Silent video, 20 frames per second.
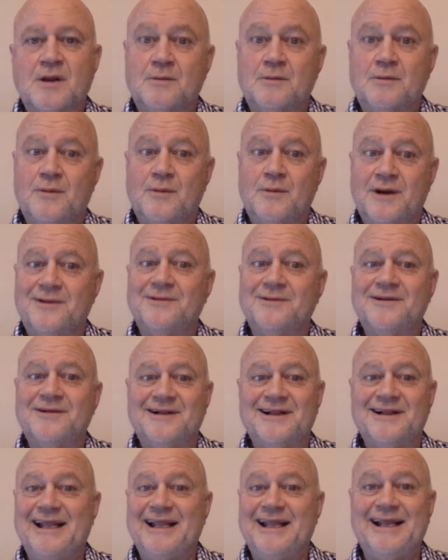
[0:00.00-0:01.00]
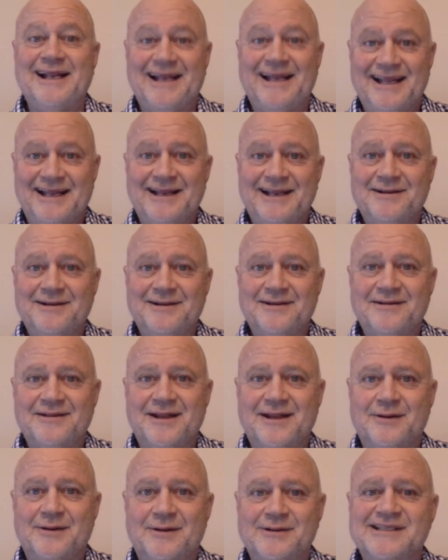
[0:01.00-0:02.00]
Well, clearly
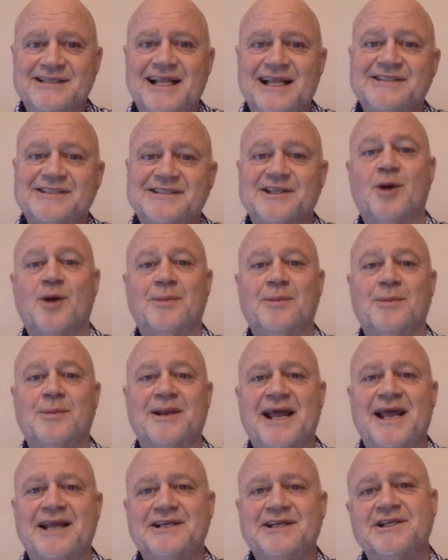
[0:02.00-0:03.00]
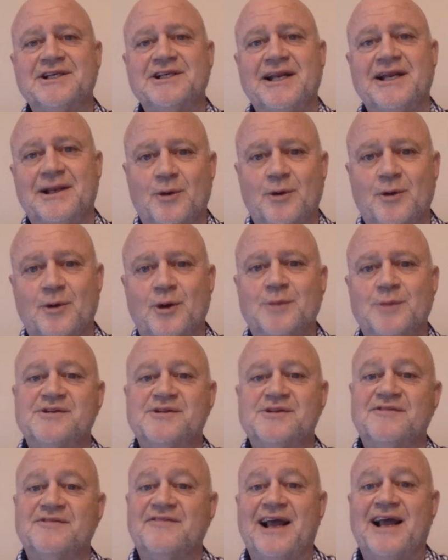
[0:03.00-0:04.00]
there is less accommodation and
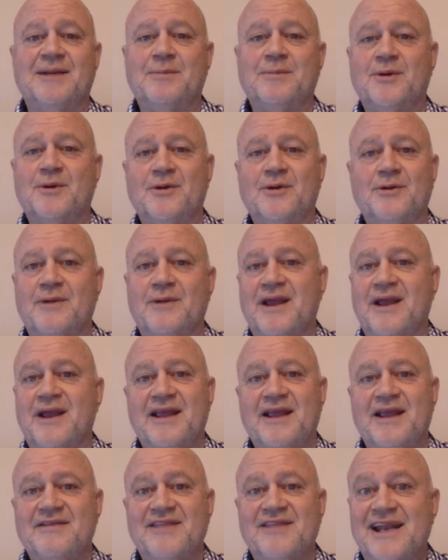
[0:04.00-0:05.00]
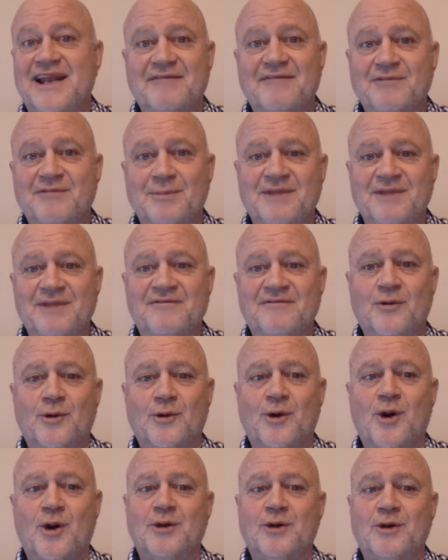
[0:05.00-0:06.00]
rooms available than ever
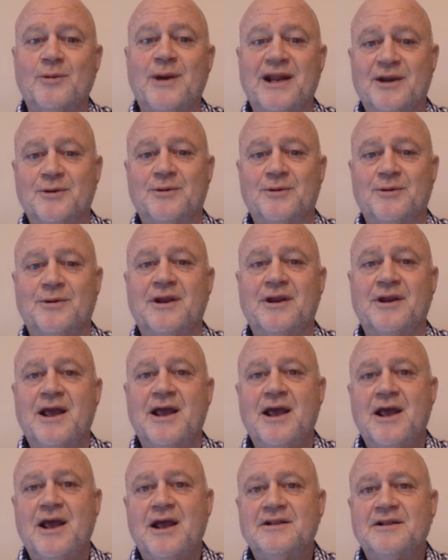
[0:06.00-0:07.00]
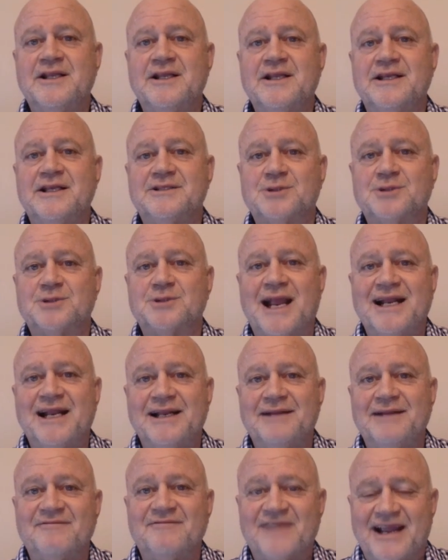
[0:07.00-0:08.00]
before on record. The
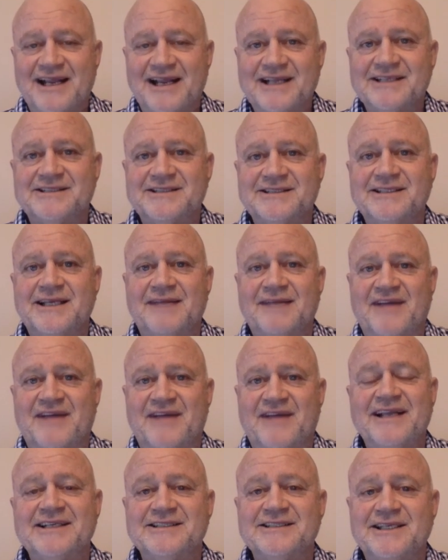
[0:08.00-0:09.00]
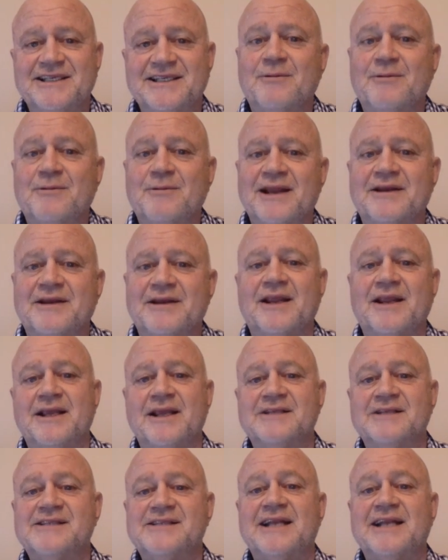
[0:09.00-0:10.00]
Australian vacancy rate
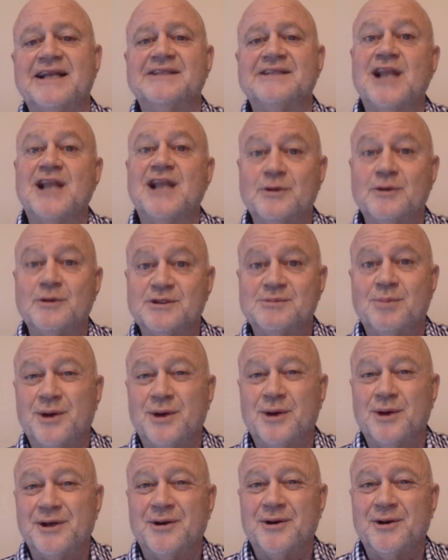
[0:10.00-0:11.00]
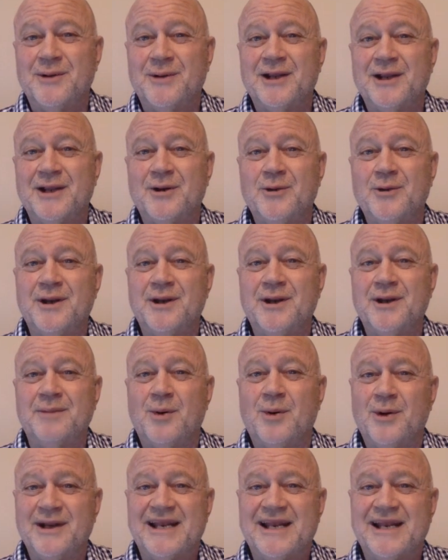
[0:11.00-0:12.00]
is at its lowest point on record at
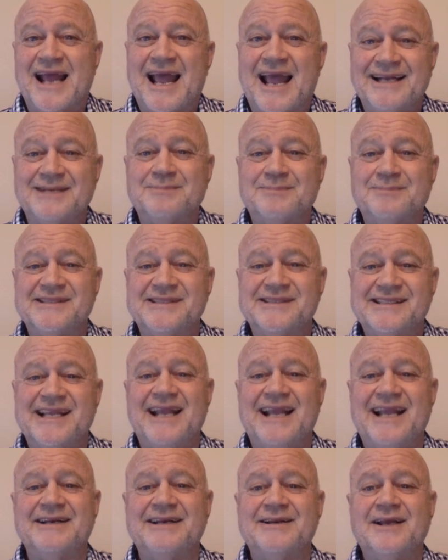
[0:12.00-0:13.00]
0.8%